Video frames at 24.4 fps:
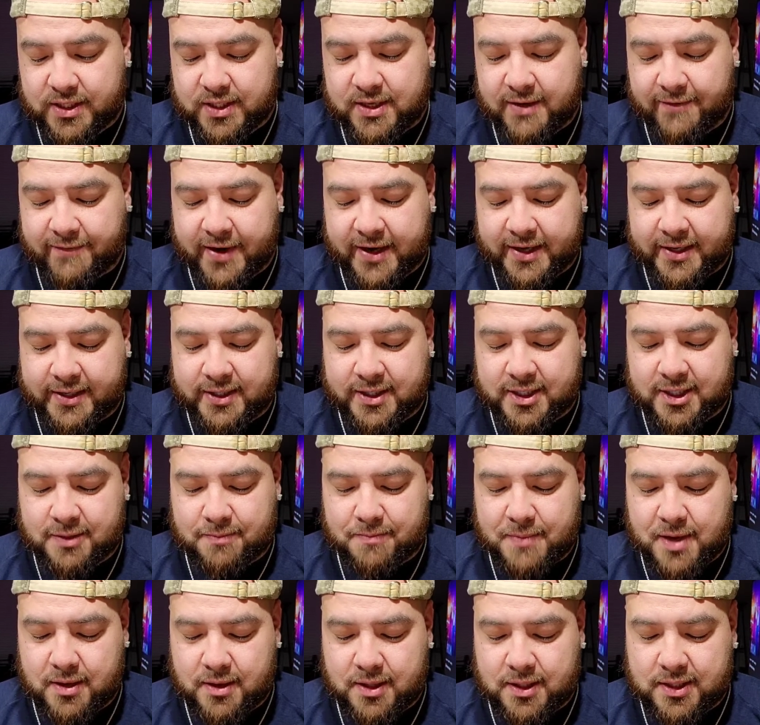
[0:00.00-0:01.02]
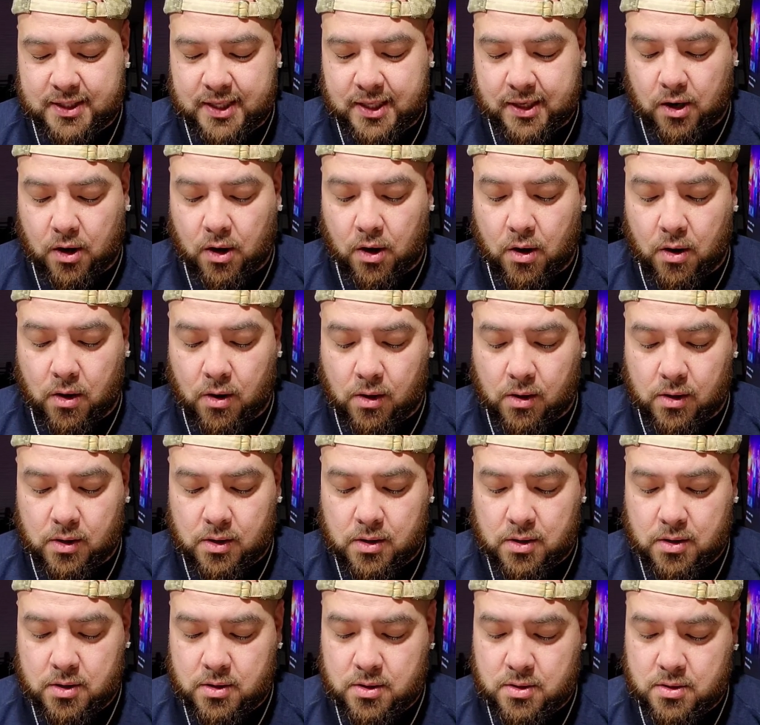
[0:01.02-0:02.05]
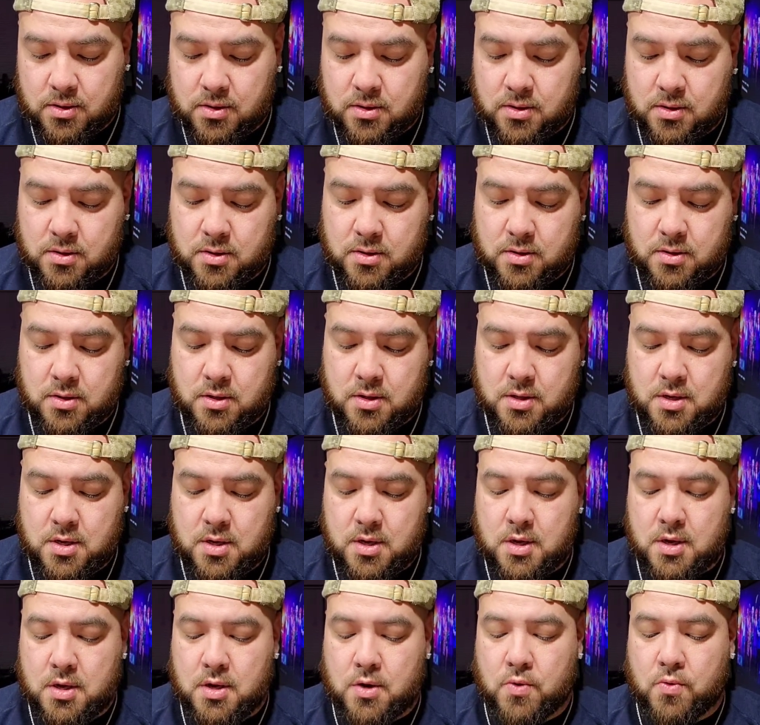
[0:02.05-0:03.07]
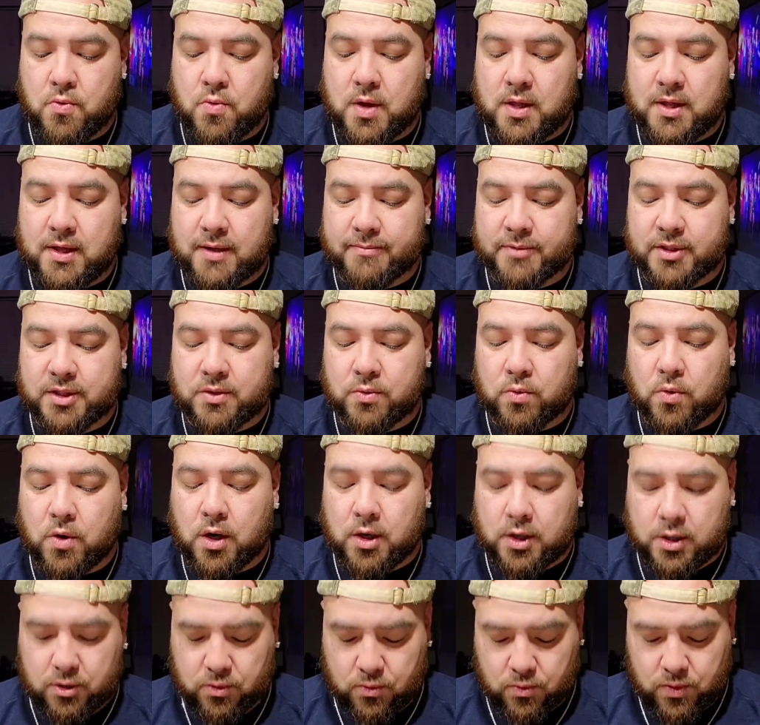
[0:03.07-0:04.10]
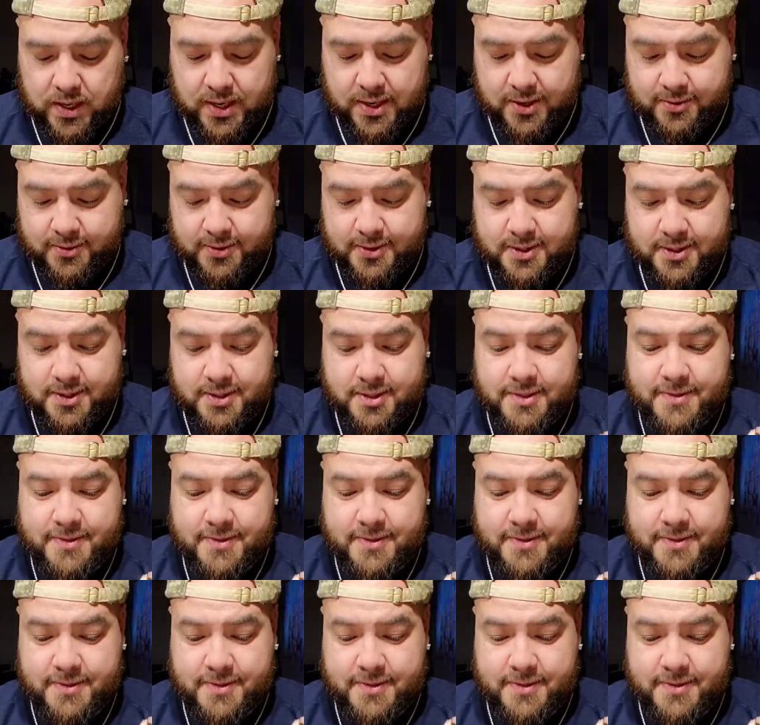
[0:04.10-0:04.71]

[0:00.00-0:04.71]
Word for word: let's see if I can smell this at all while I'm just walking around.